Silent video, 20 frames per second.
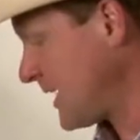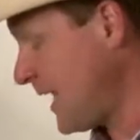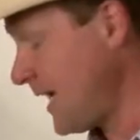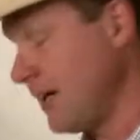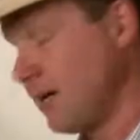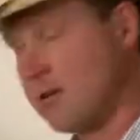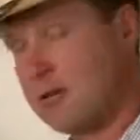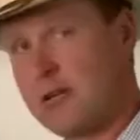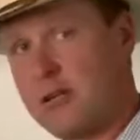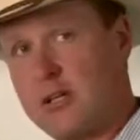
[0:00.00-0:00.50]

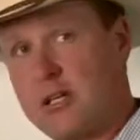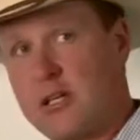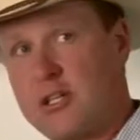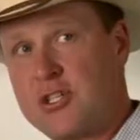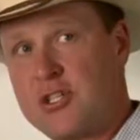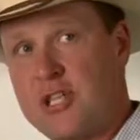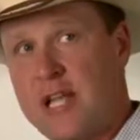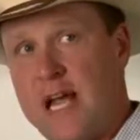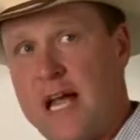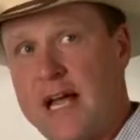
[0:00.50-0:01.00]
tail
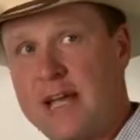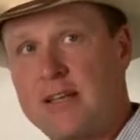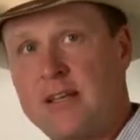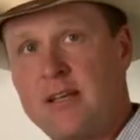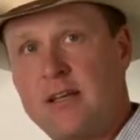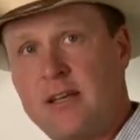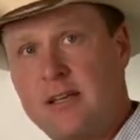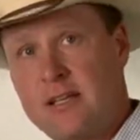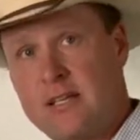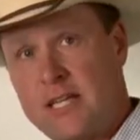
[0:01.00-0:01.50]
clears
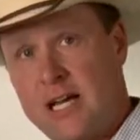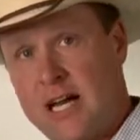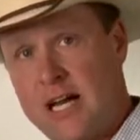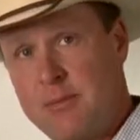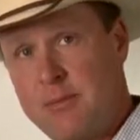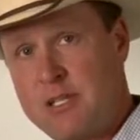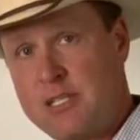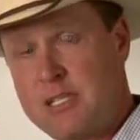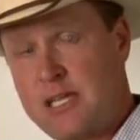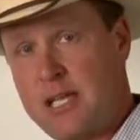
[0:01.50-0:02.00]
that,
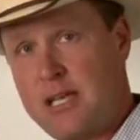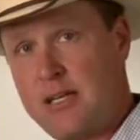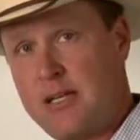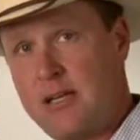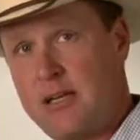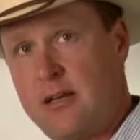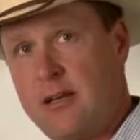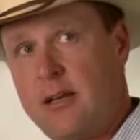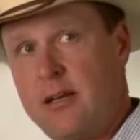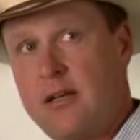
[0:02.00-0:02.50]
time is
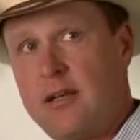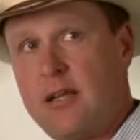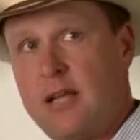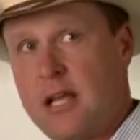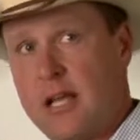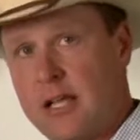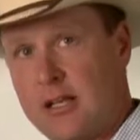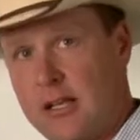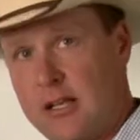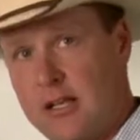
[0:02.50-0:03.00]
ended
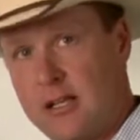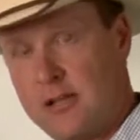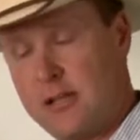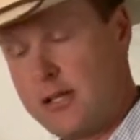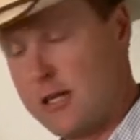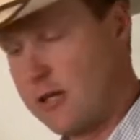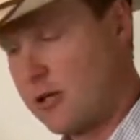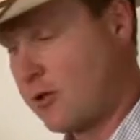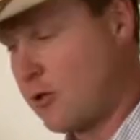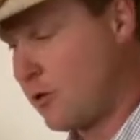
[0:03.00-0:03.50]
and
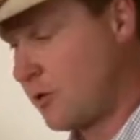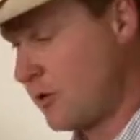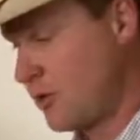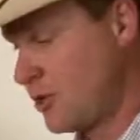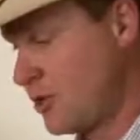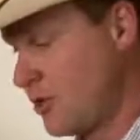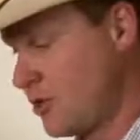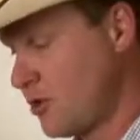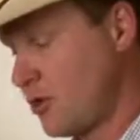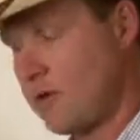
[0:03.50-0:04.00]
their
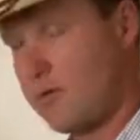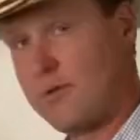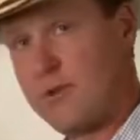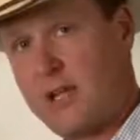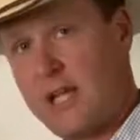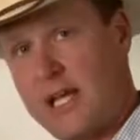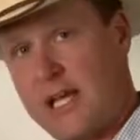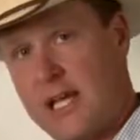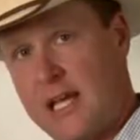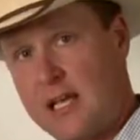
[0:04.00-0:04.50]
course is over.
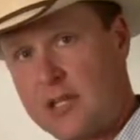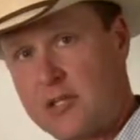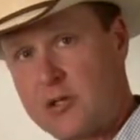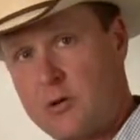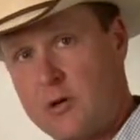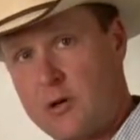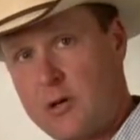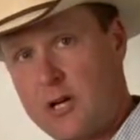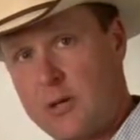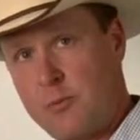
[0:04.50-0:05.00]
They can't
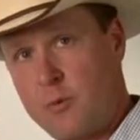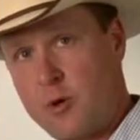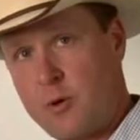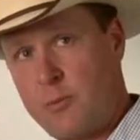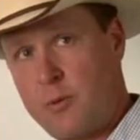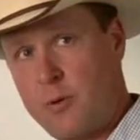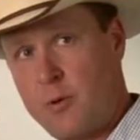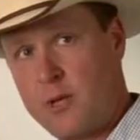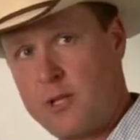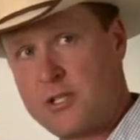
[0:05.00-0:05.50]
score any more
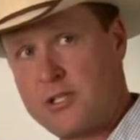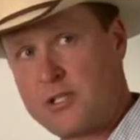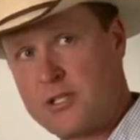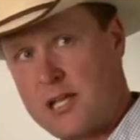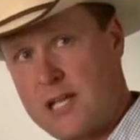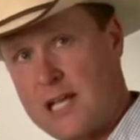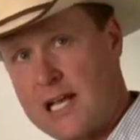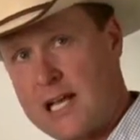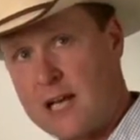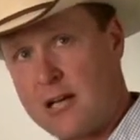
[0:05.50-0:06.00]
points.
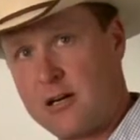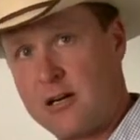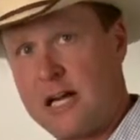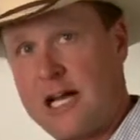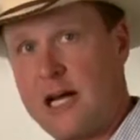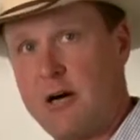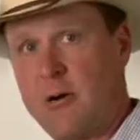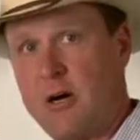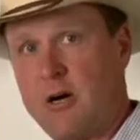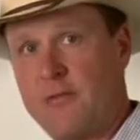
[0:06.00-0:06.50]
The cattle are
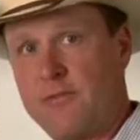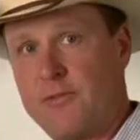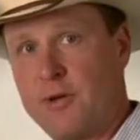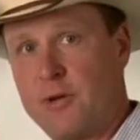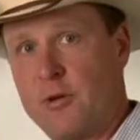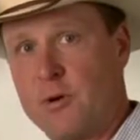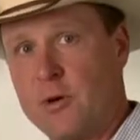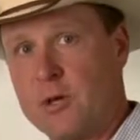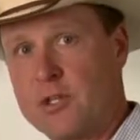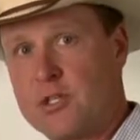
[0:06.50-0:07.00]
now off the
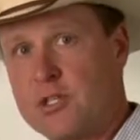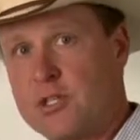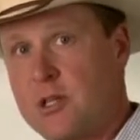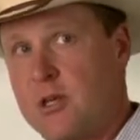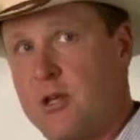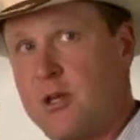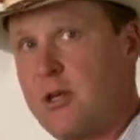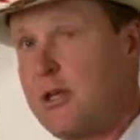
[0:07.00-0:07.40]
course.